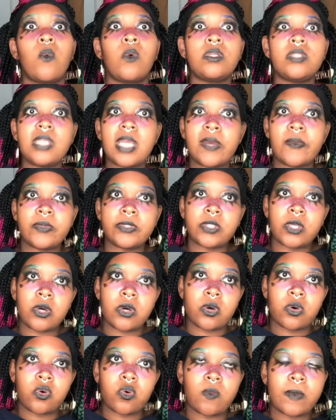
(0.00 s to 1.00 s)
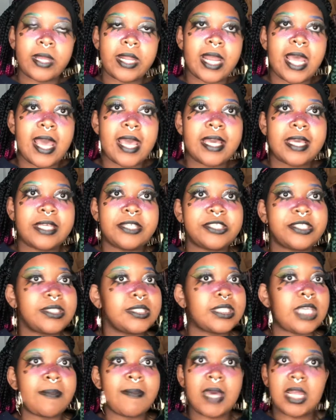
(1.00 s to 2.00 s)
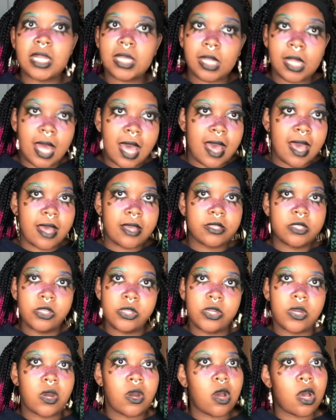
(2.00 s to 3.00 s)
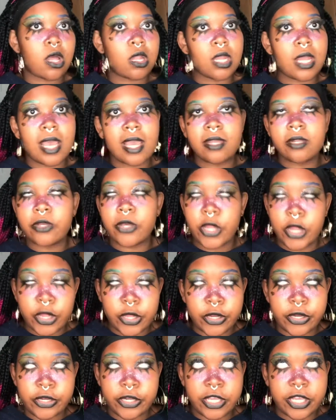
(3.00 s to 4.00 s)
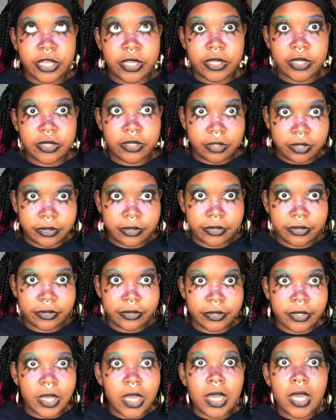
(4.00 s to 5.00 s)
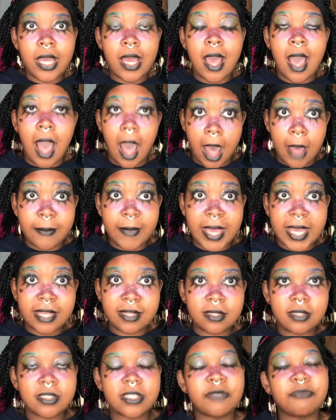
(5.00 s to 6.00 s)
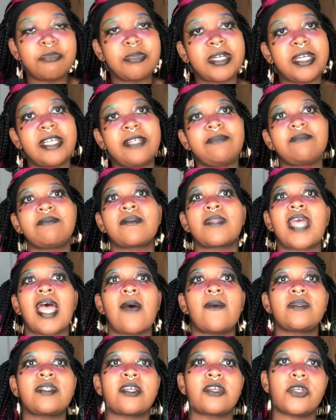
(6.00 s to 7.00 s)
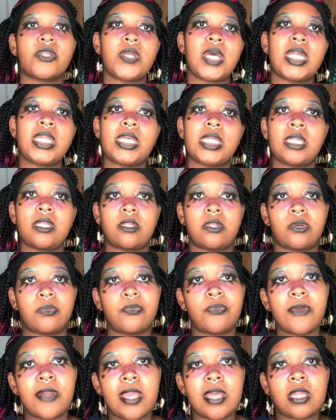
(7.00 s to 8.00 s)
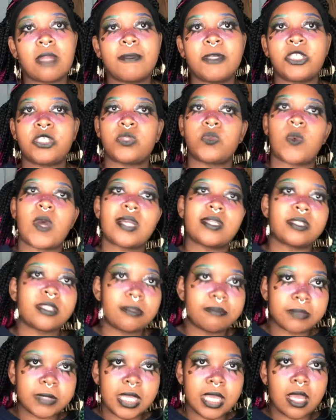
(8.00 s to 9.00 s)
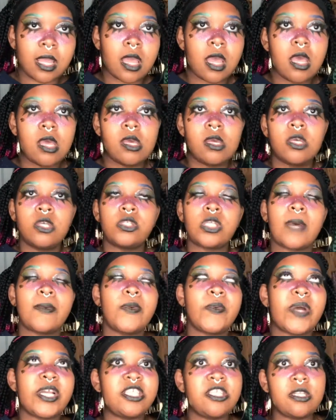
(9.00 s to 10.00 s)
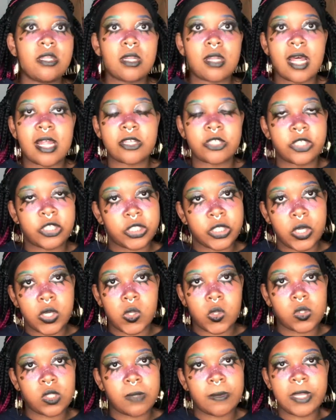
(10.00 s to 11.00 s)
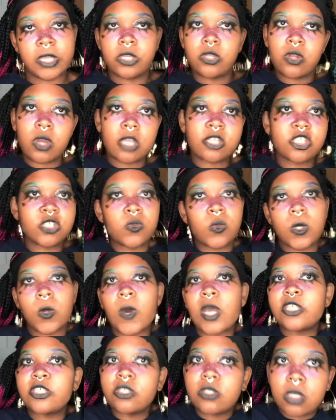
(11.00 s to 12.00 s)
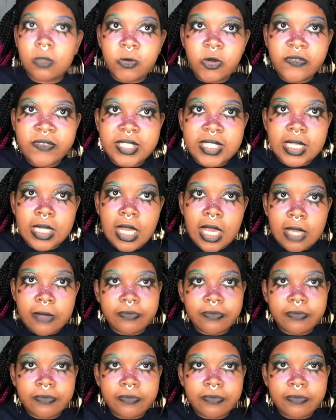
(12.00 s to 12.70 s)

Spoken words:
day I was home and I just came out of class, you know, online learning, a mess, but I was like, you know, I need a little break, let me just watch something. So I've been watching a lot of shows, so I'm like, you know, I just want to watch a movie today.